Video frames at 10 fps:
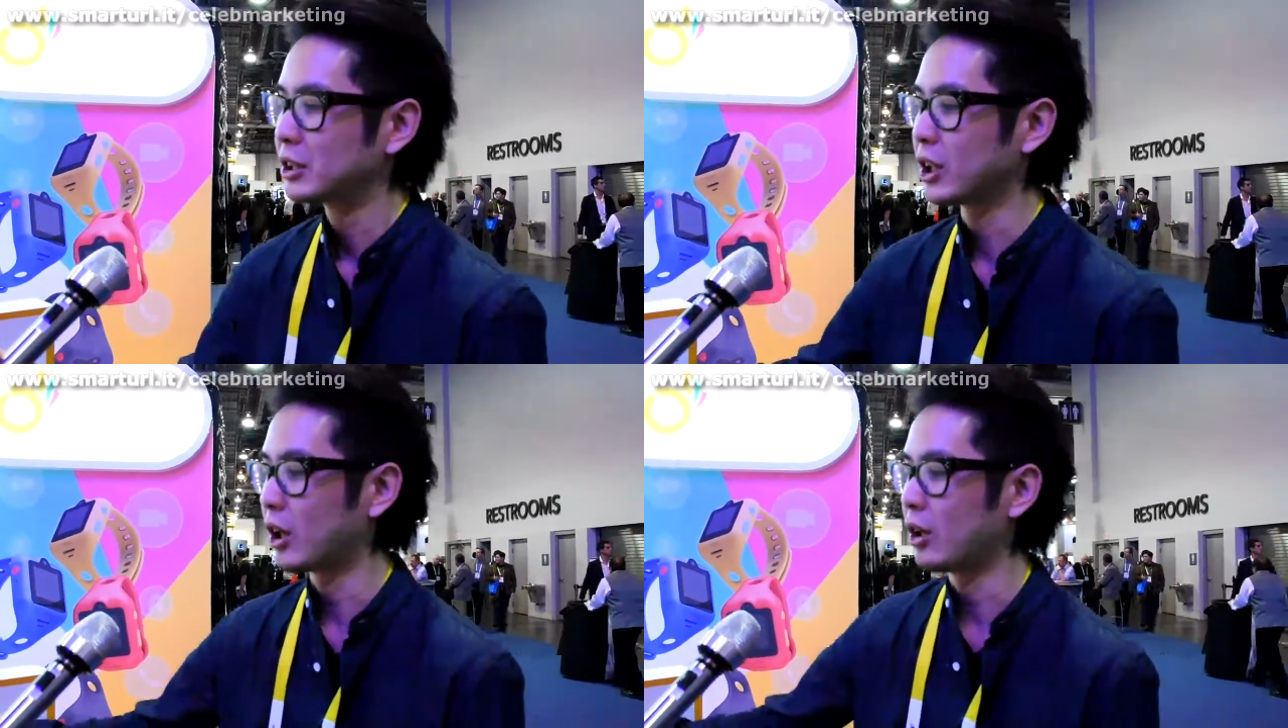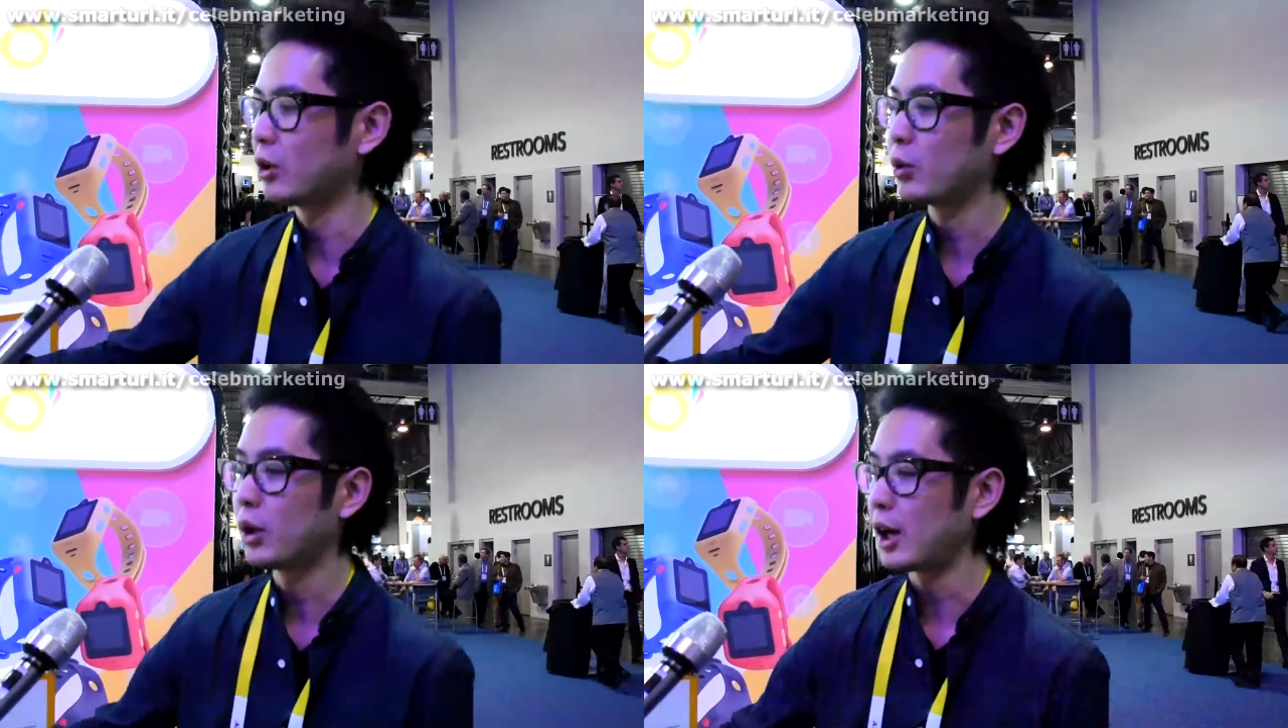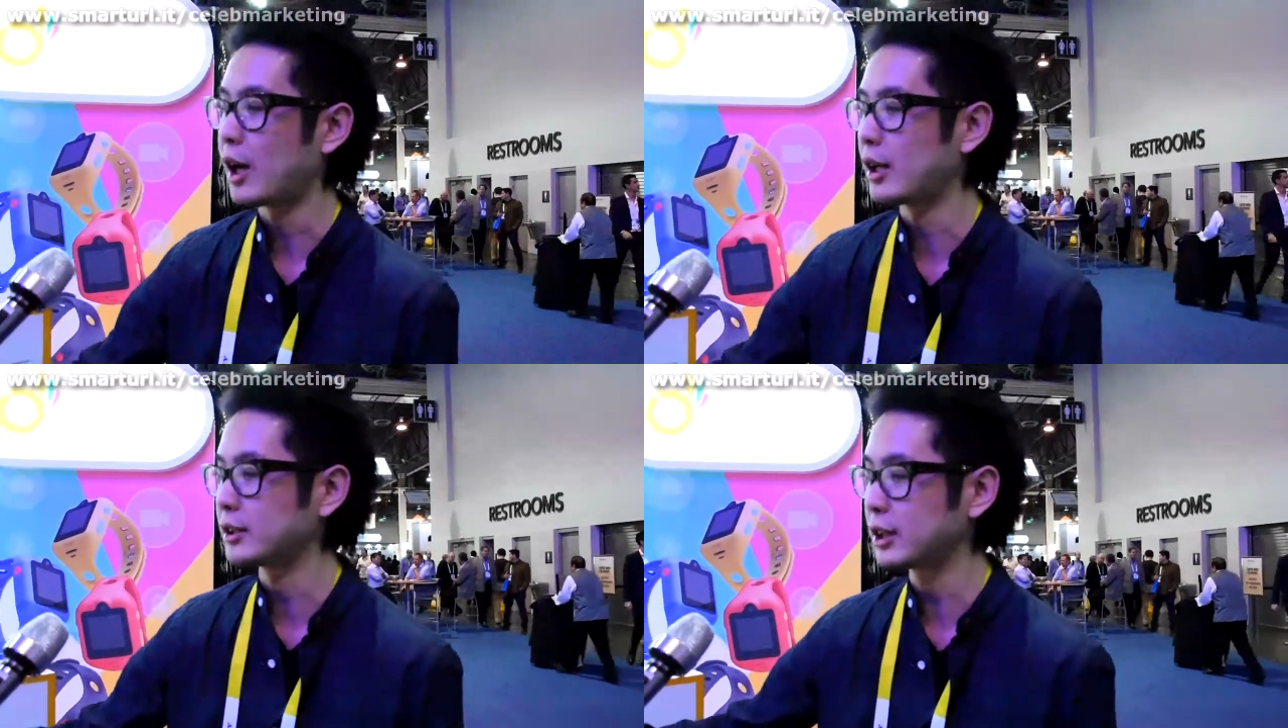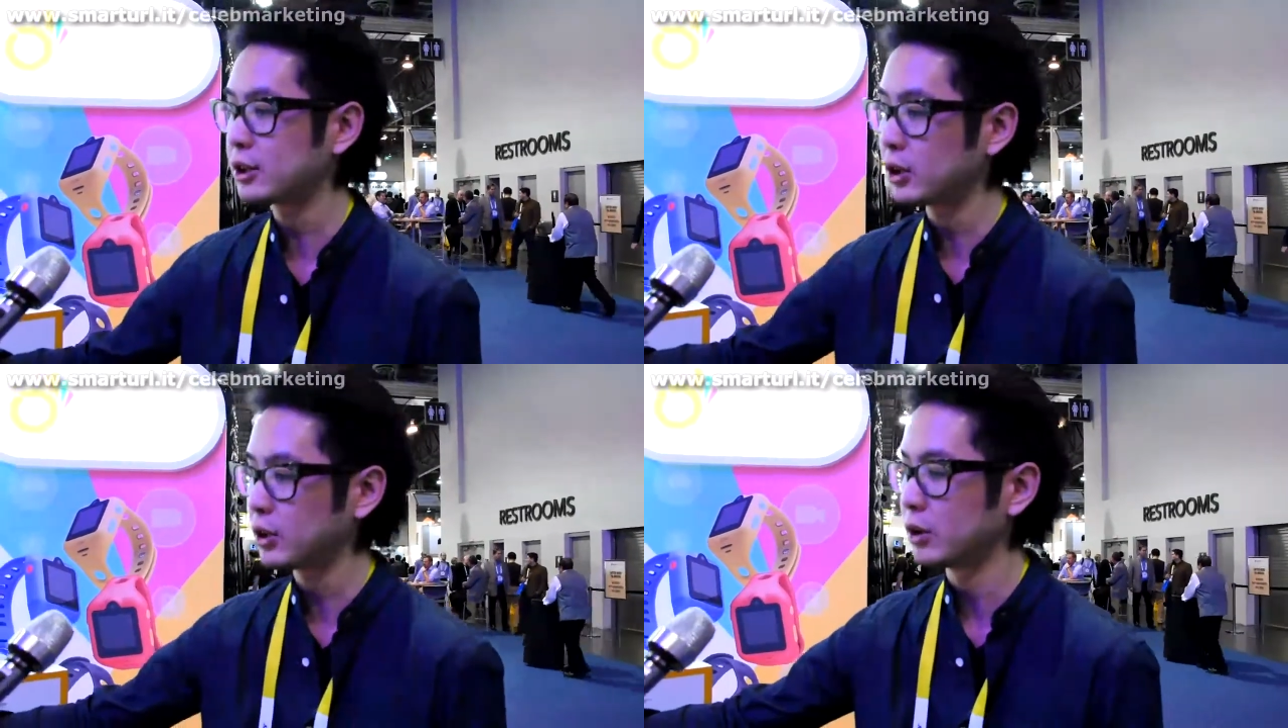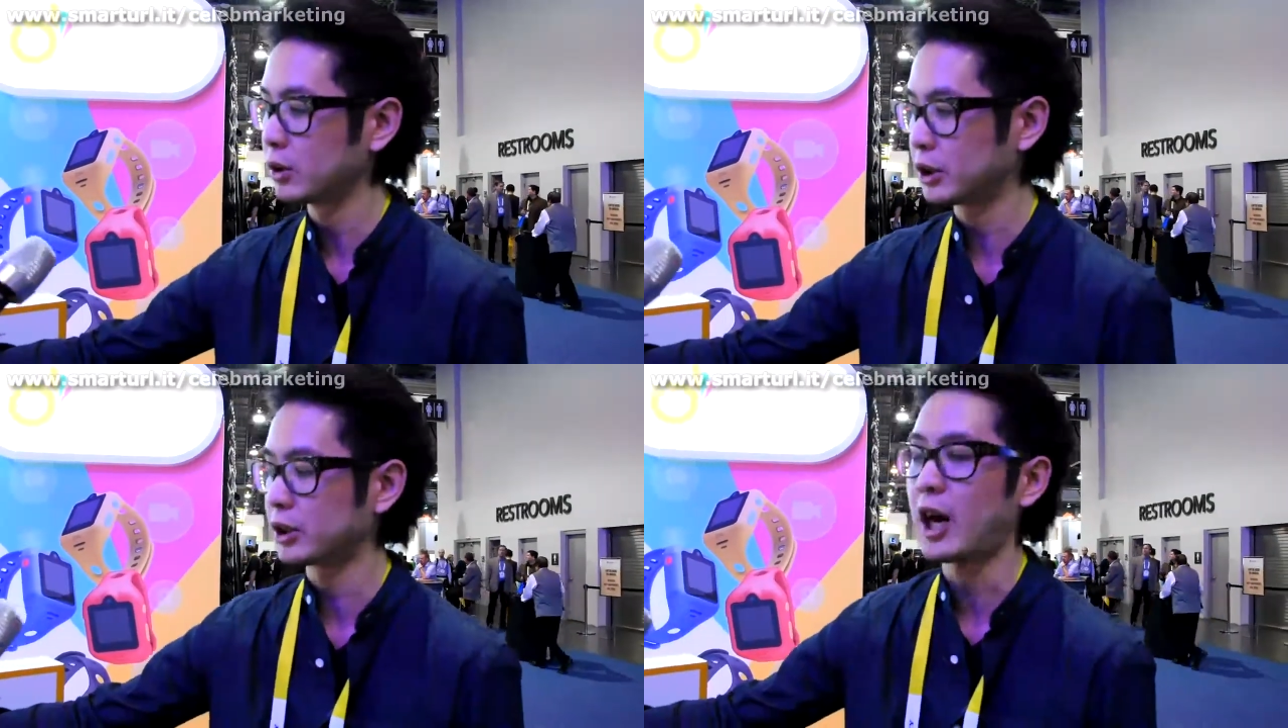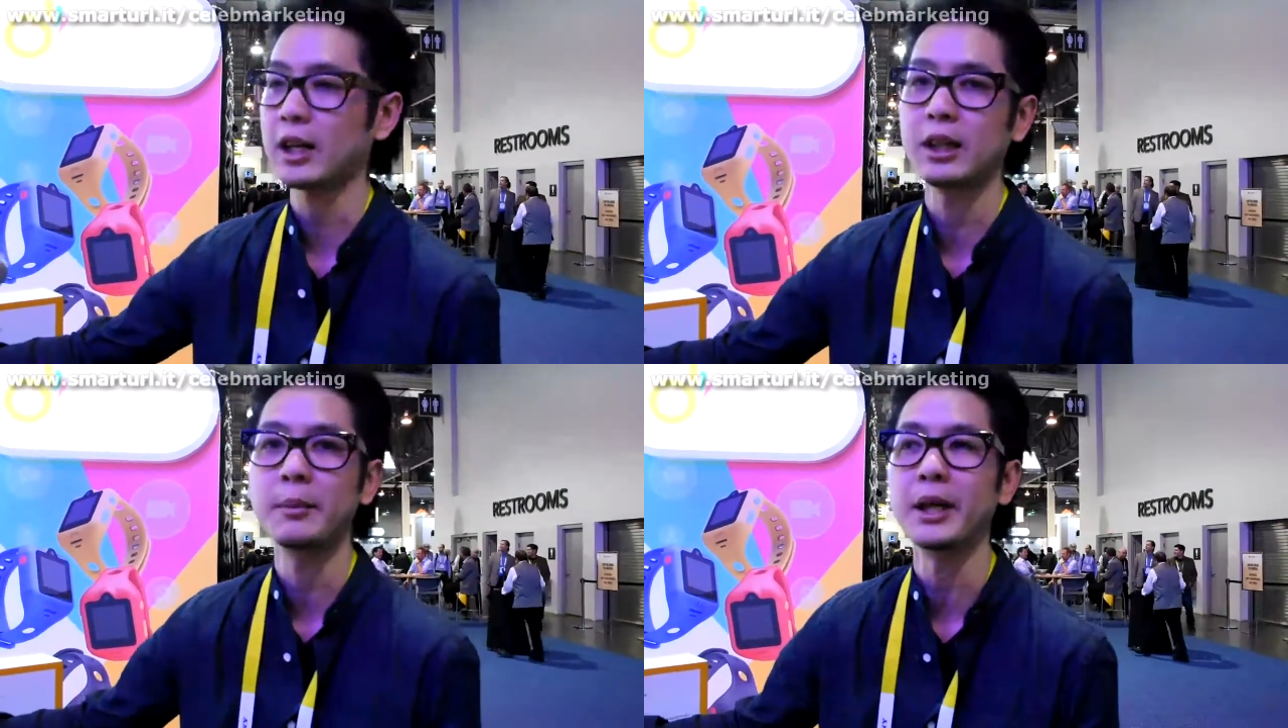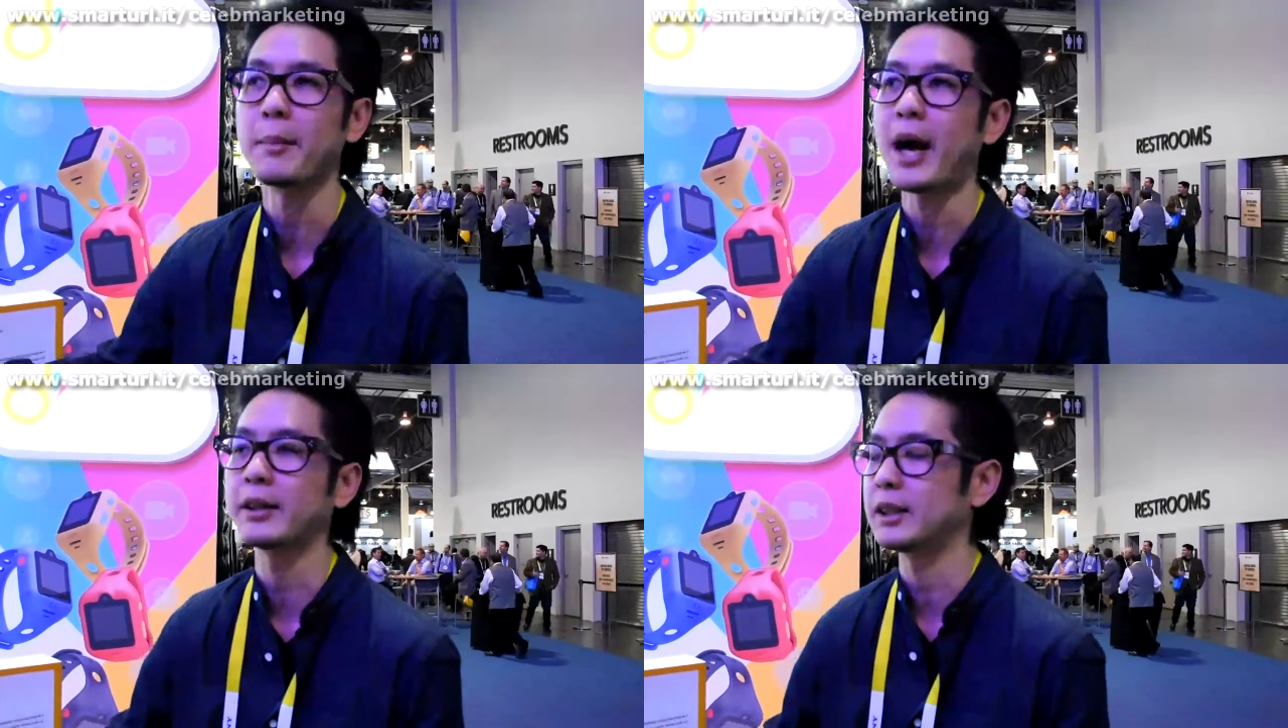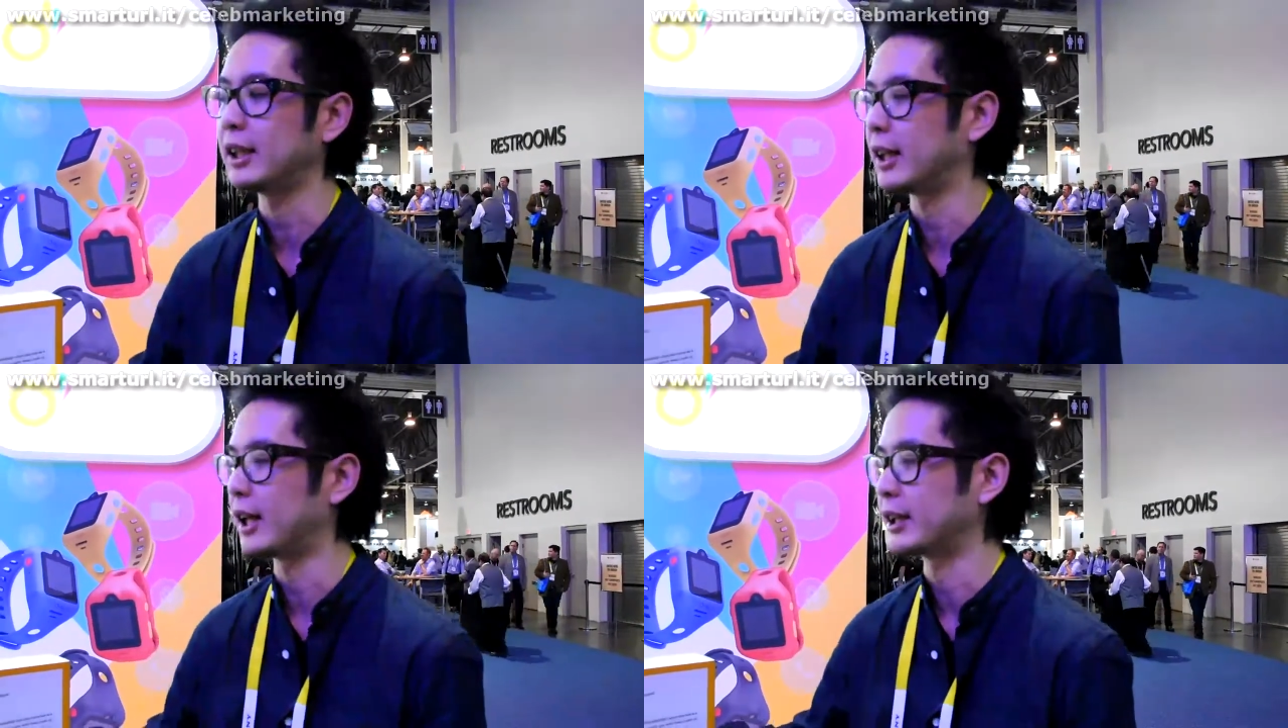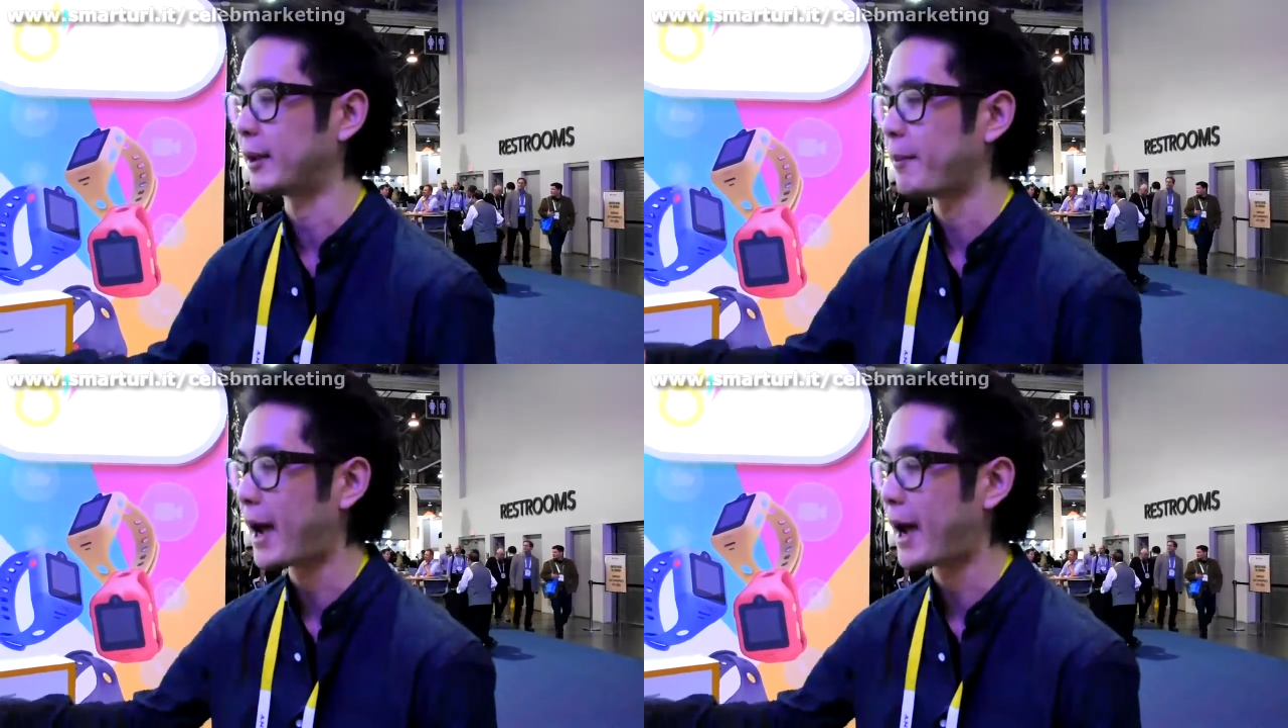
So just to talk a little bit about the